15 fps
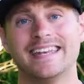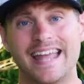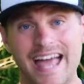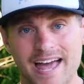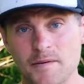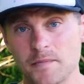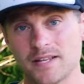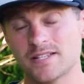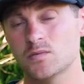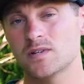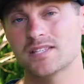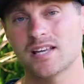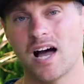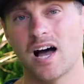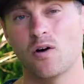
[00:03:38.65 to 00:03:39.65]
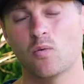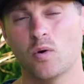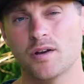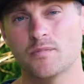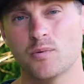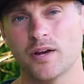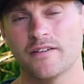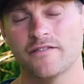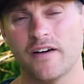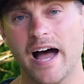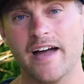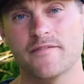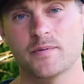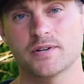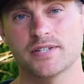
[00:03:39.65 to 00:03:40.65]
in Edmonds, we saw
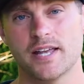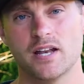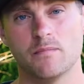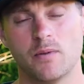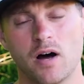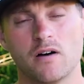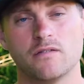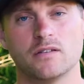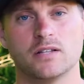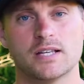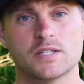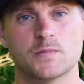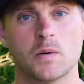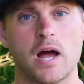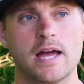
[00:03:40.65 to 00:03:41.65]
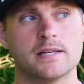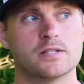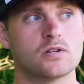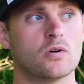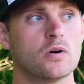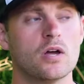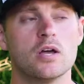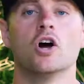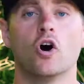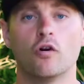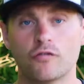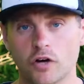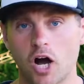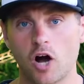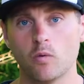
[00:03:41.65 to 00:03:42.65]
1.5% above list price. So
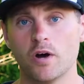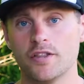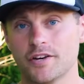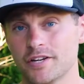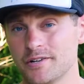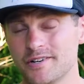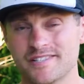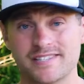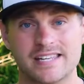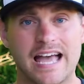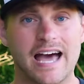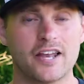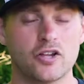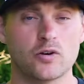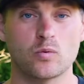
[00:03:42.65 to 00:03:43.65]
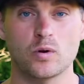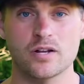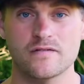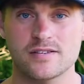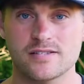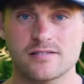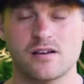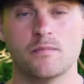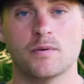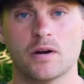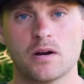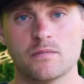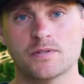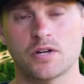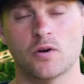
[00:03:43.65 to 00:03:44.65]
overall, whether you're in Seattle or one of the
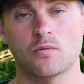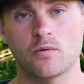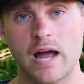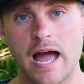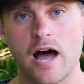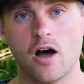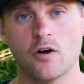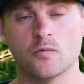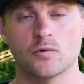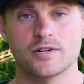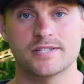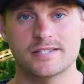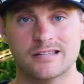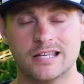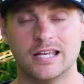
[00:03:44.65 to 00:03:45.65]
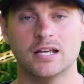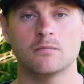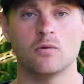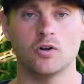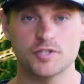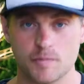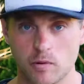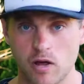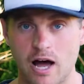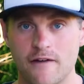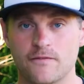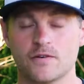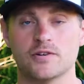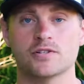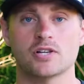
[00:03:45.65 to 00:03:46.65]
suburbs around, we're seeing multiple
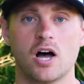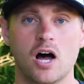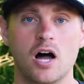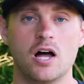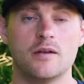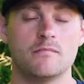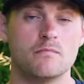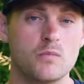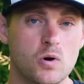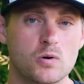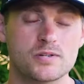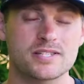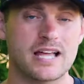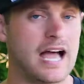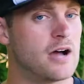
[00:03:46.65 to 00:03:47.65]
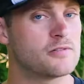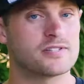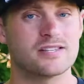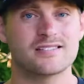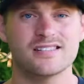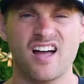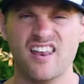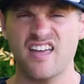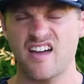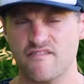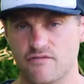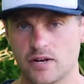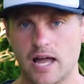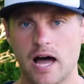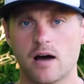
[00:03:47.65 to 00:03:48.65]
offers on most houses, not
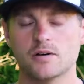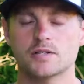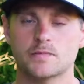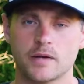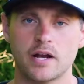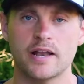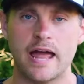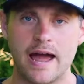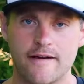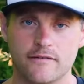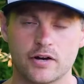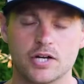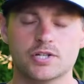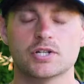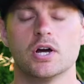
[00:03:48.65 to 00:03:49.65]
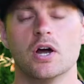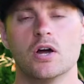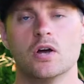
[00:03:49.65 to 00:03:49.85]
every house, but on average,